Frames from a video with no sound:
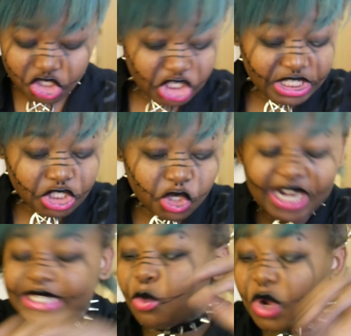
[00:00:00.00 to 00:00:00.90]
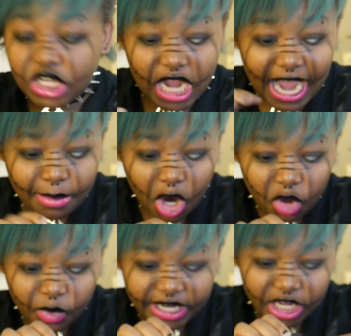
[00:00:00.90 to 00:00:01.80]
Jesus Christ, what? I'm
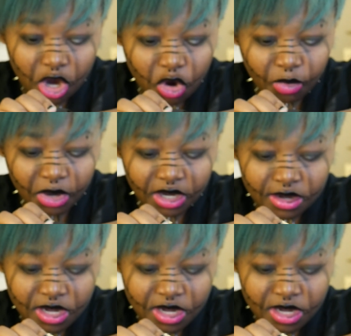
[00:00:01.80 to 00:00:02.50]
already home.